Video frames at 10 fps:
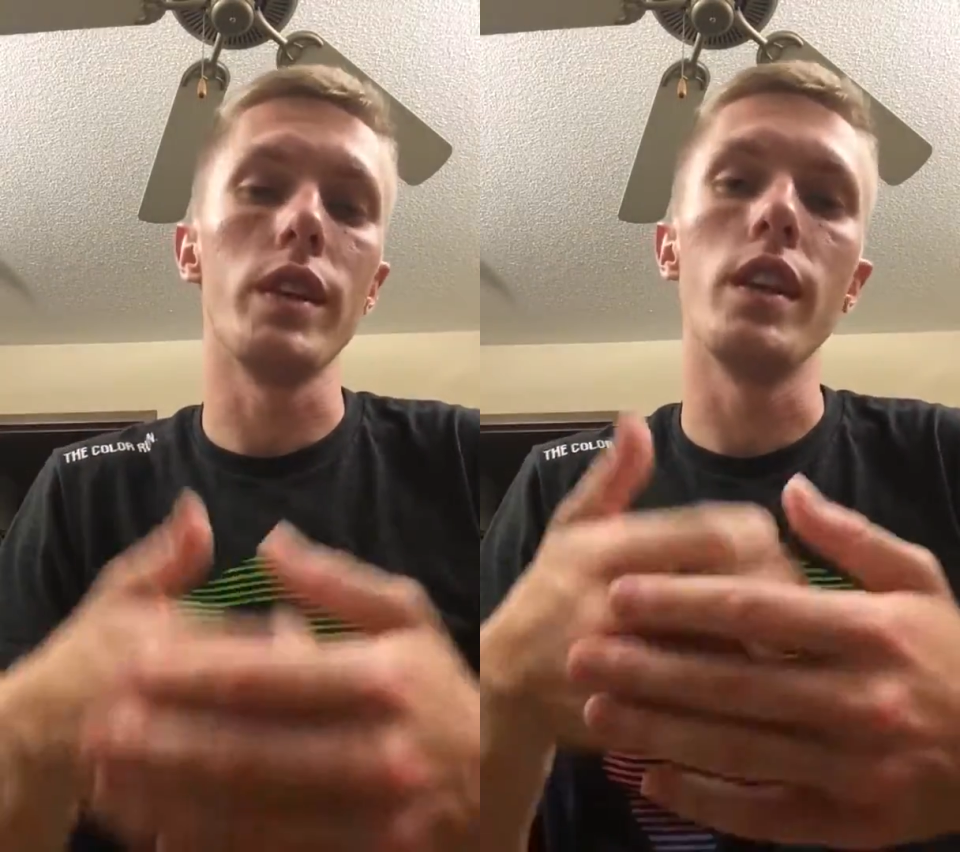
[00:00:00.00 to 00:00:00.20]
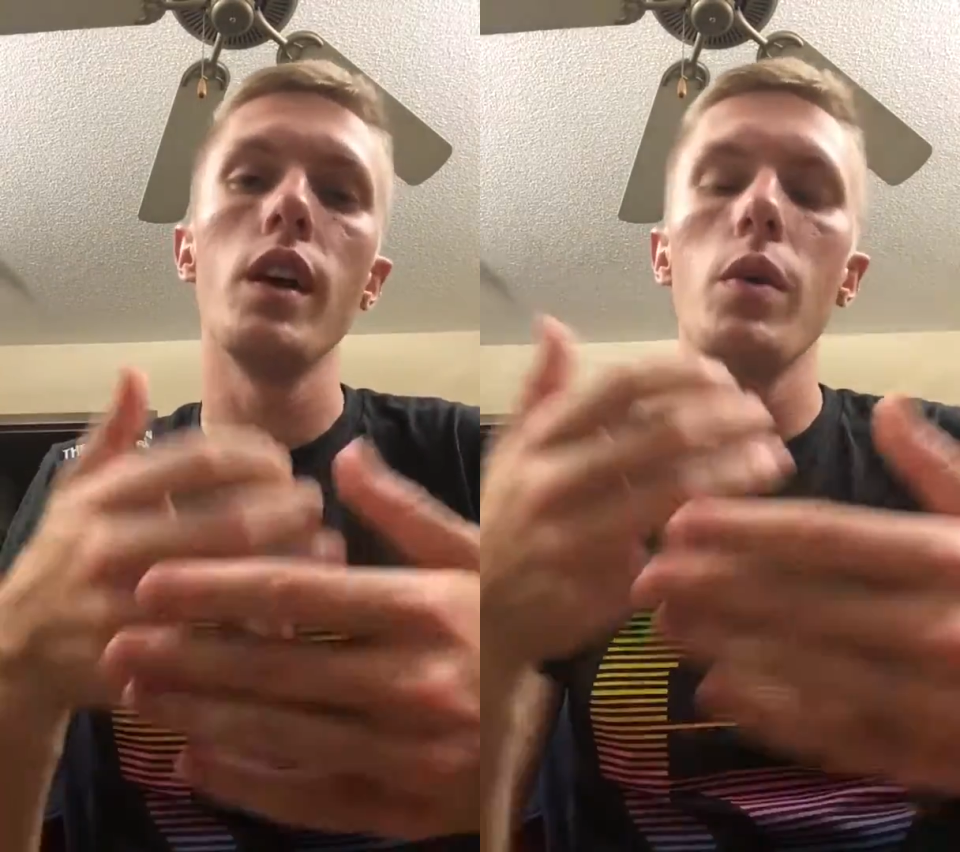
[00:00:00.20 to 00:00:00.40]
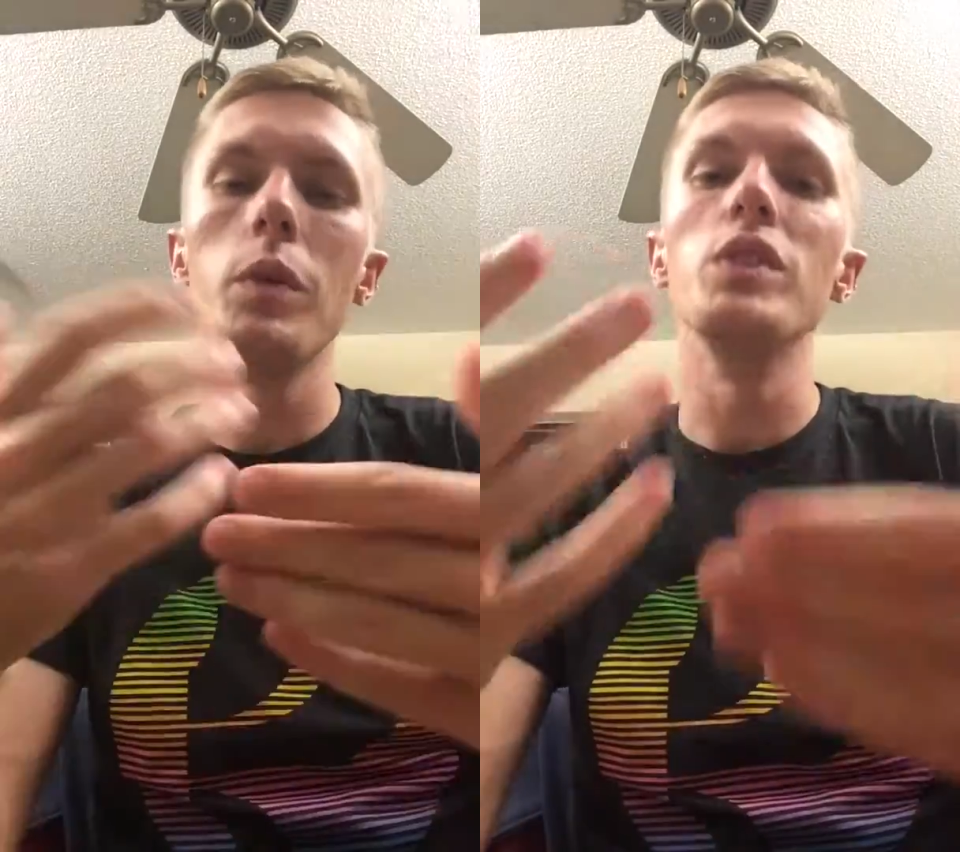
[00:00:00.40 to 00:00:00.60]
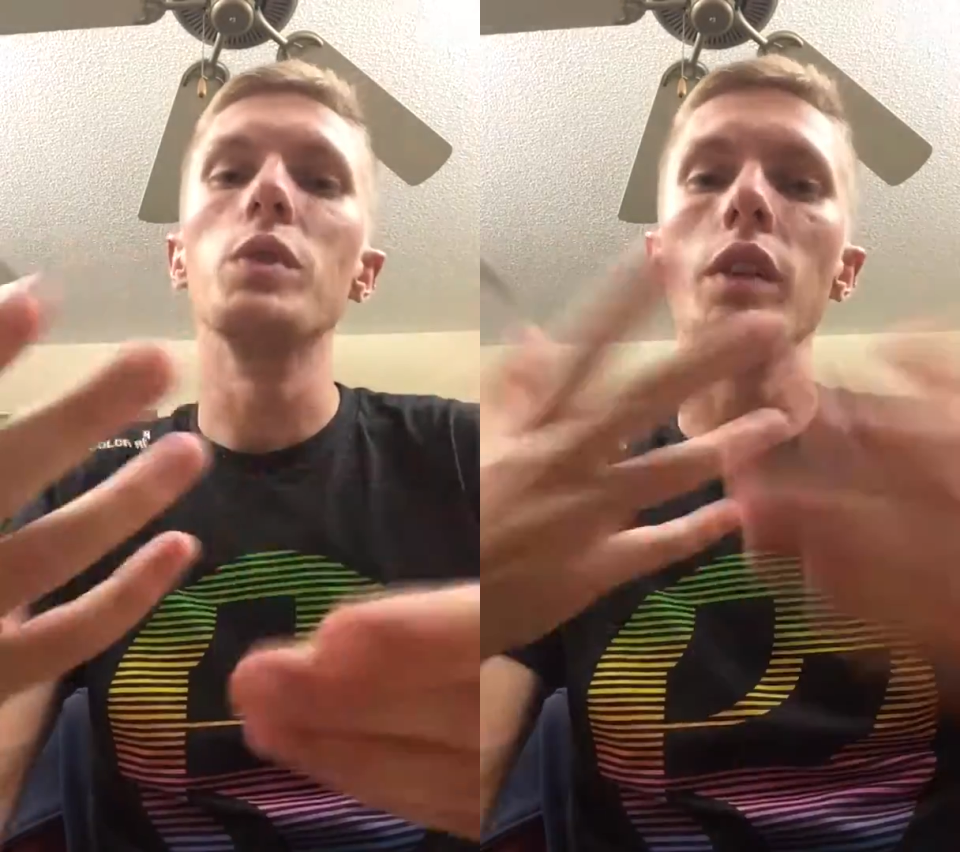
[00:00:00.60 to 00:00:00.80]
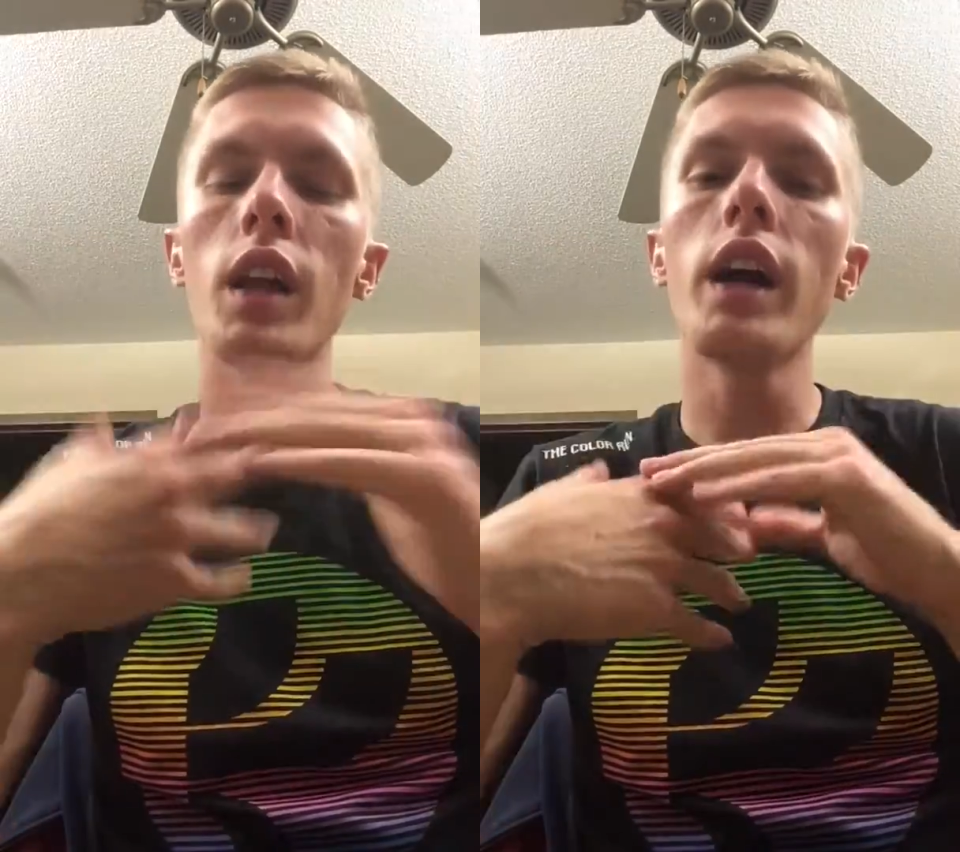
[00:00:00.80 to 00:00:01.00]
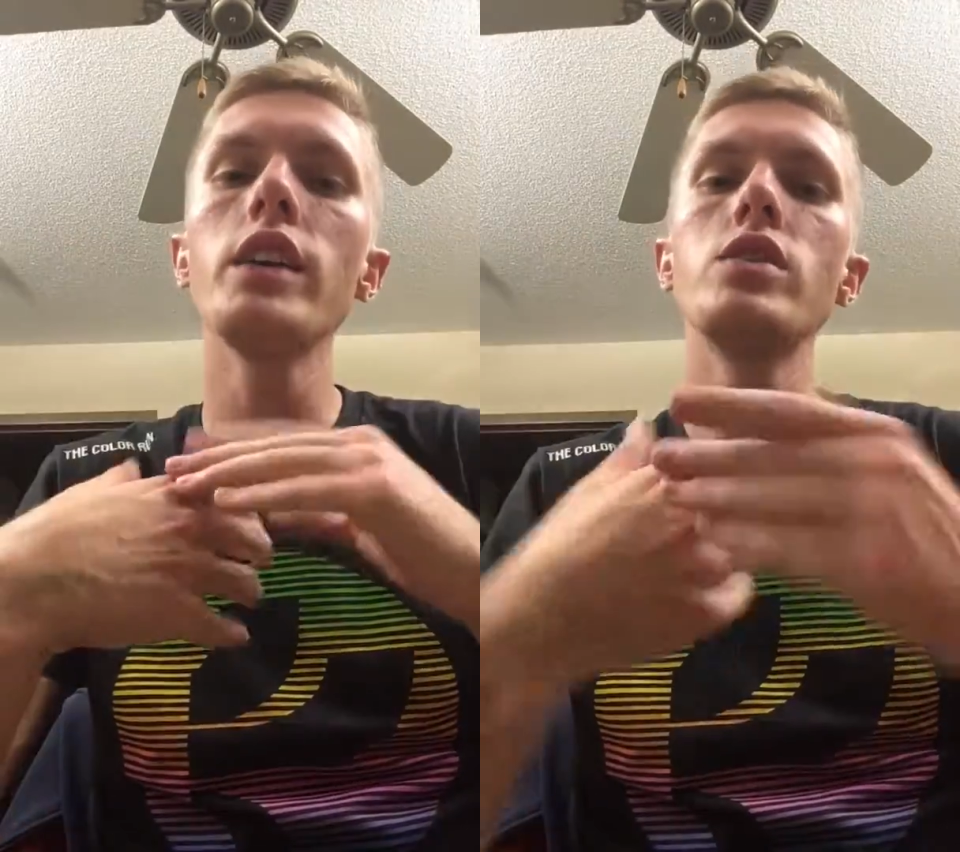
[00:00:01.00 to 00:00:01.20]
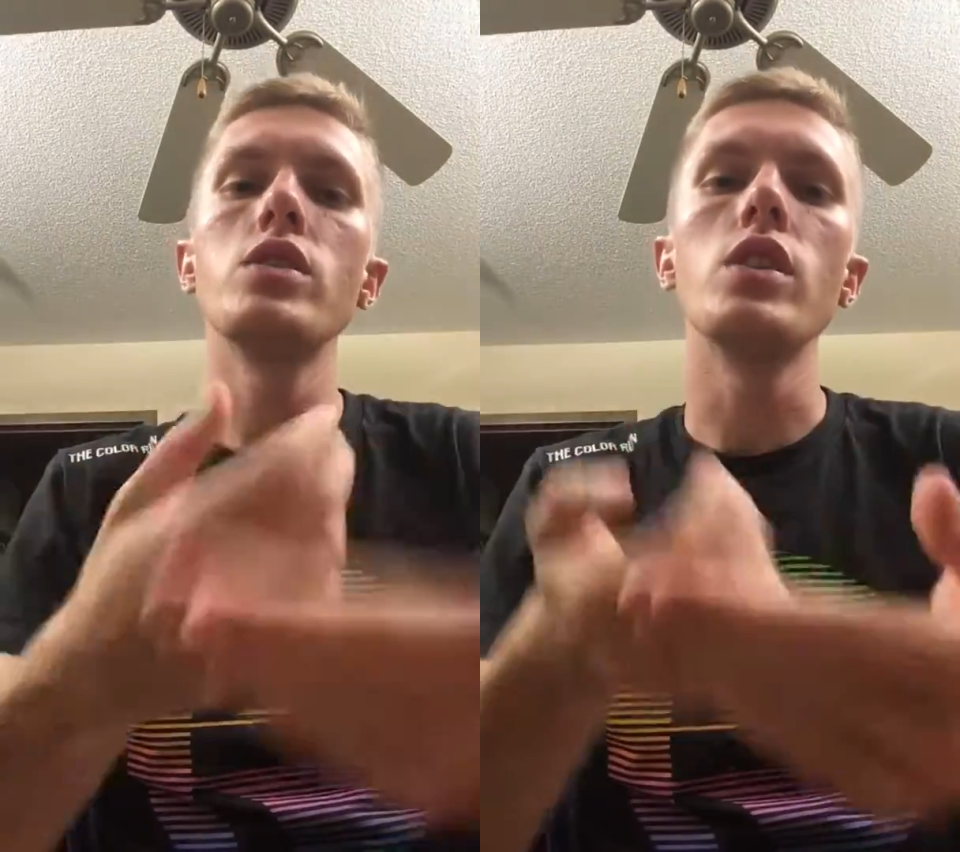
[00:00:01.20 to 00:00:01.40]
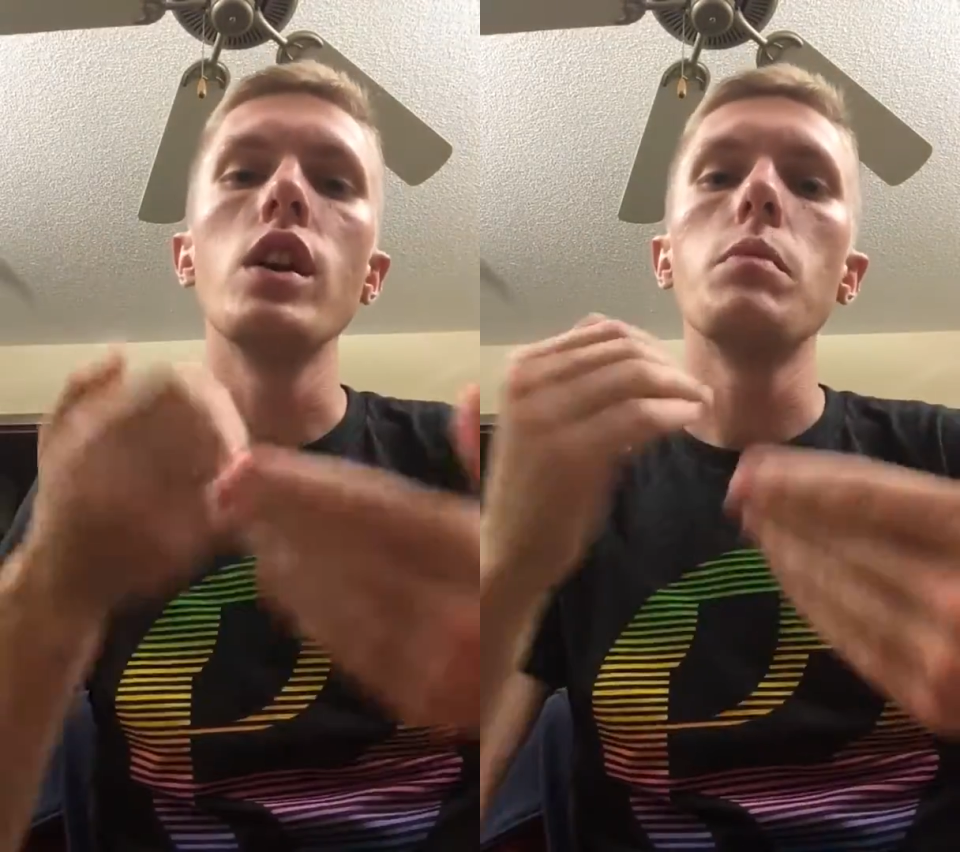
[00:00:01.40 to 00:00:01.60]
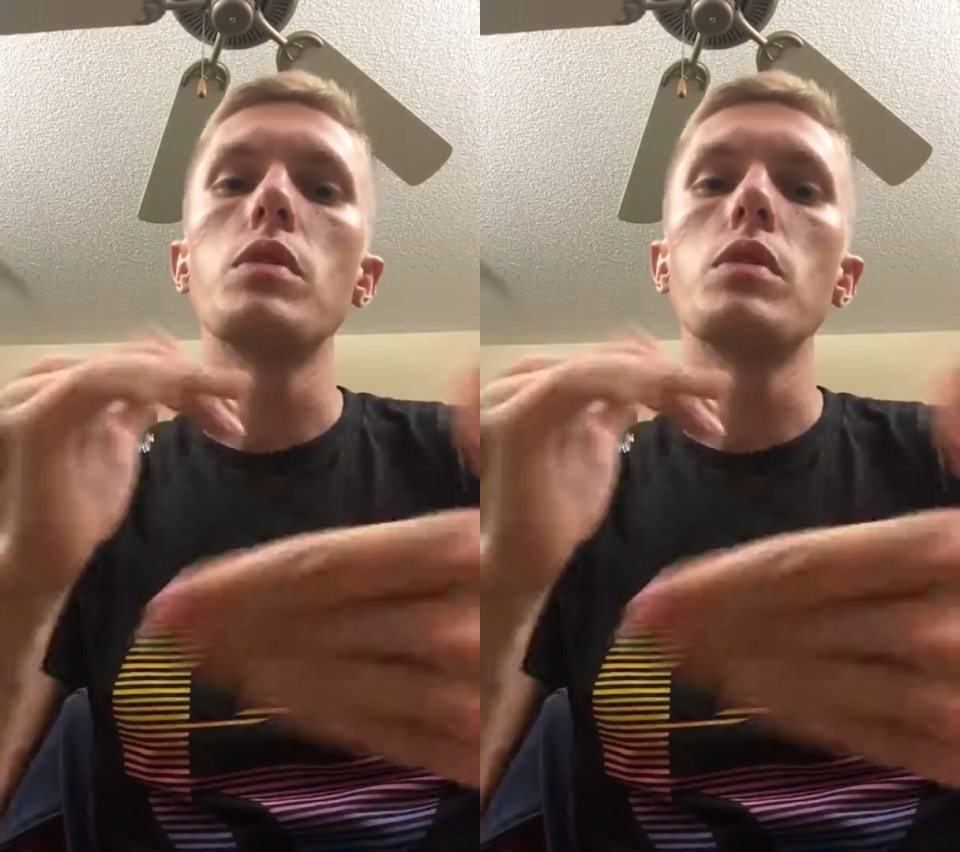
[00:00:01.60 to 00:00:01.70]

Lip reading: And when you align your